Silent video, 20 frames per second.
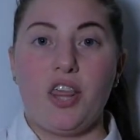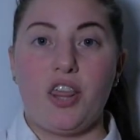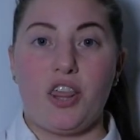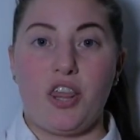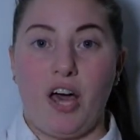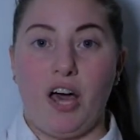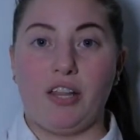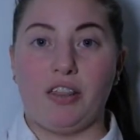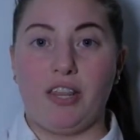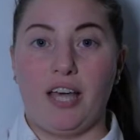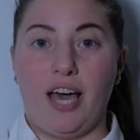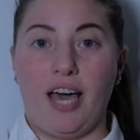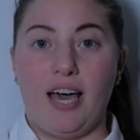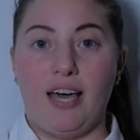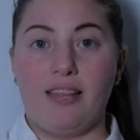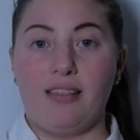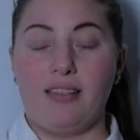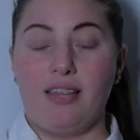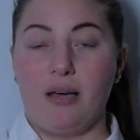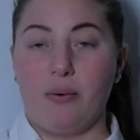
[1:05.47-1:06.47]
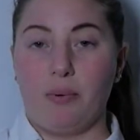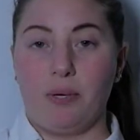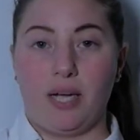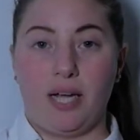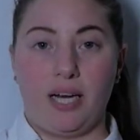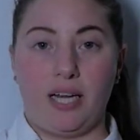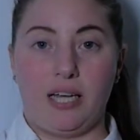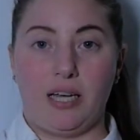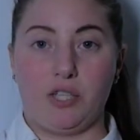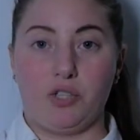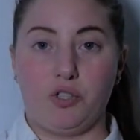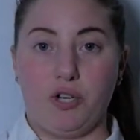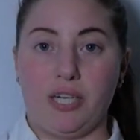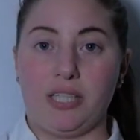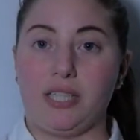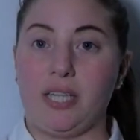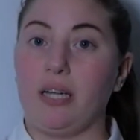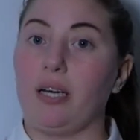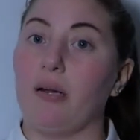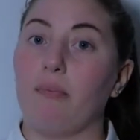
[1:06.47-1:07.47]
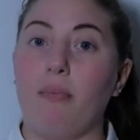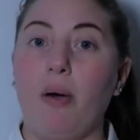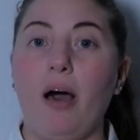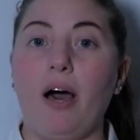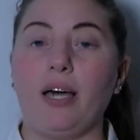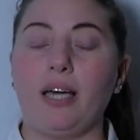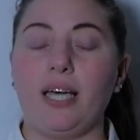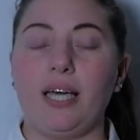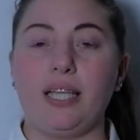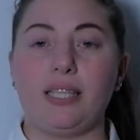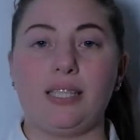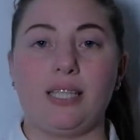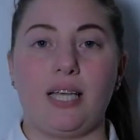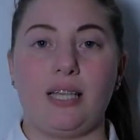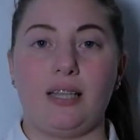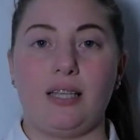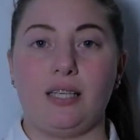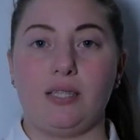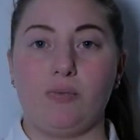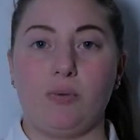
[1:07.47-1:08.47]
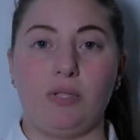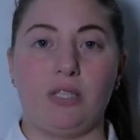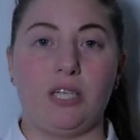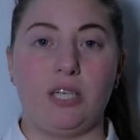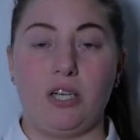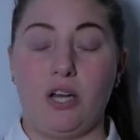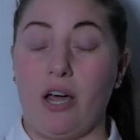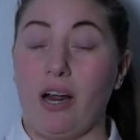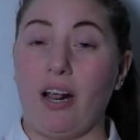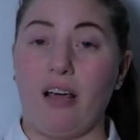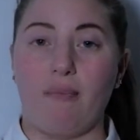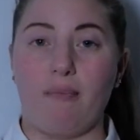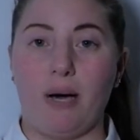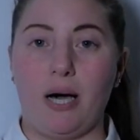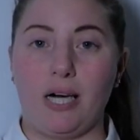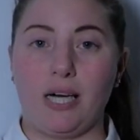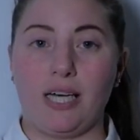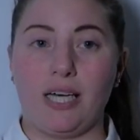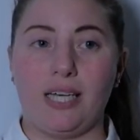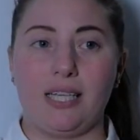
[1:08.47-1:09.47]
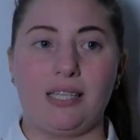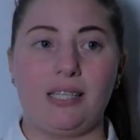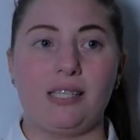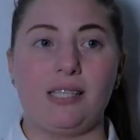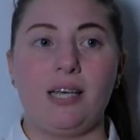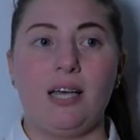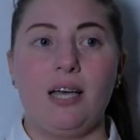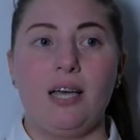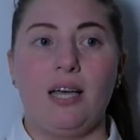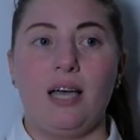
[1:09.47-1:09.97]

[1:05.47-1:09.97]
thought that they were getting a dress that had pockets, and this one did not have pockets,